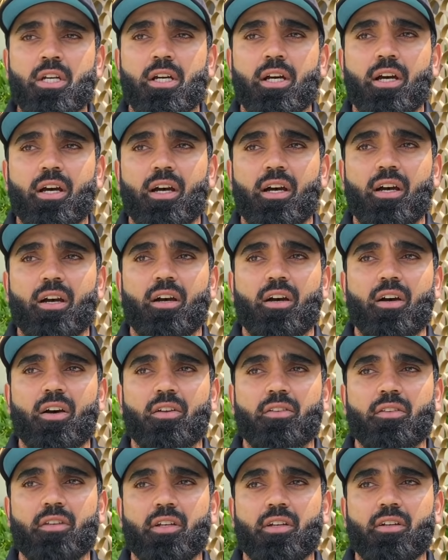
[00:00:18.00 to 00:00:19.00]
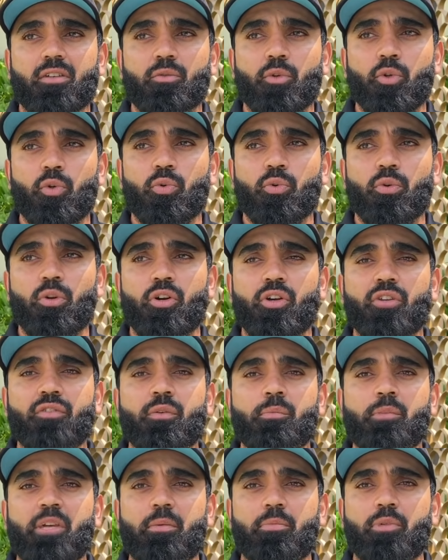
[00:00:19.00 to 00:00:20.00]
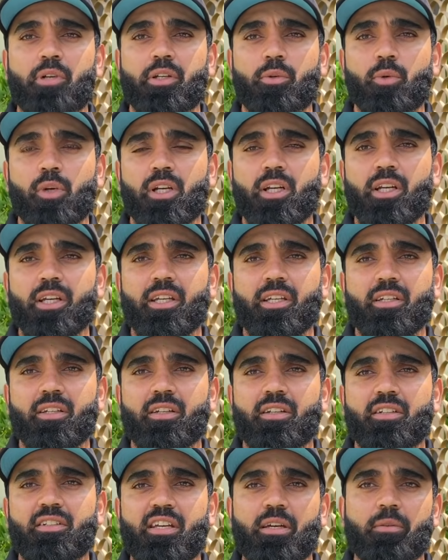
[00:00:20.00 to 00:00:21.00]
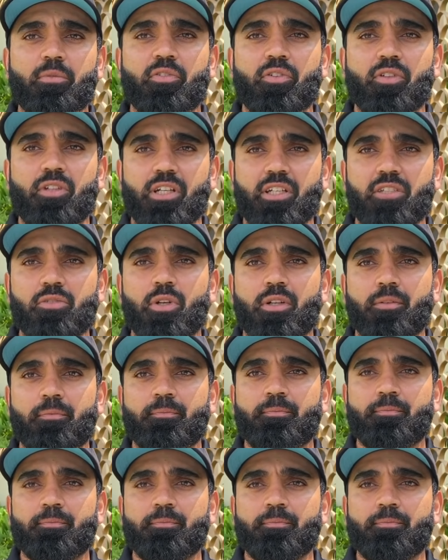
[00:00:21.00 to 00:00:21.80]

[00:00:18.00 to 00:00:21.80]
I think we'll learn from that pretty quickly and adapt for the next one.